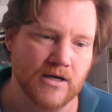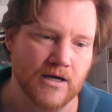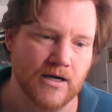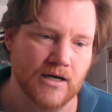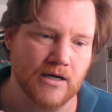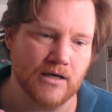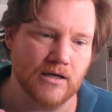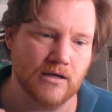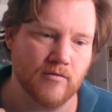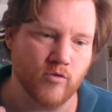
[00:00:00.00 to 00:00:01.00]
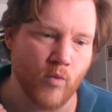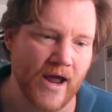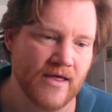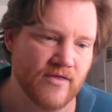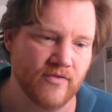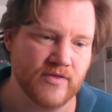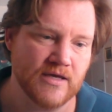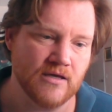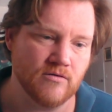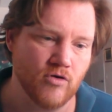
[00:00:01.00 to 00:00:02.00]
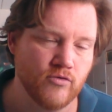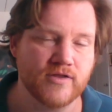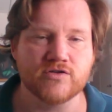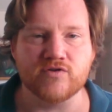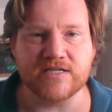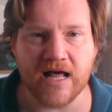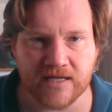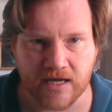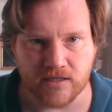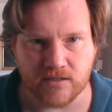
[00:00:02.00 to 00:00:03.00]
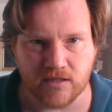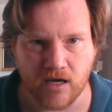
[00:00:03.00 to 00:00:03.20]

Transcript: Houthis retaliated